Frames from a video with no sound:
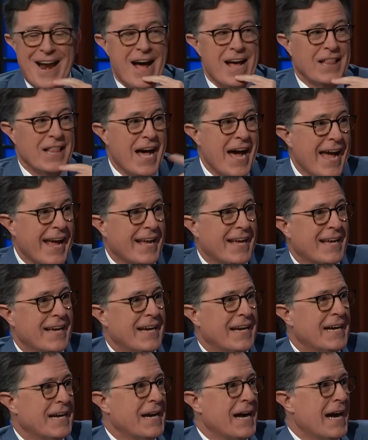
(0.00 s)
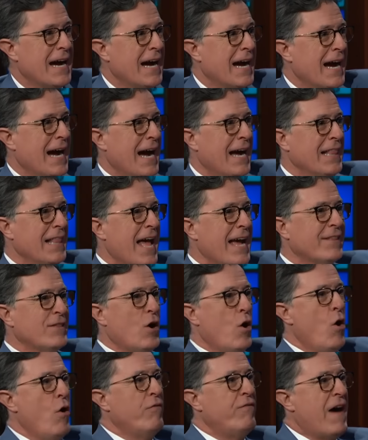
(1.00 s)
I like. I like the
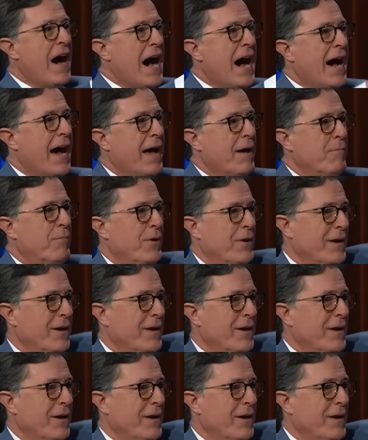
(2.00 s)
whole vibe.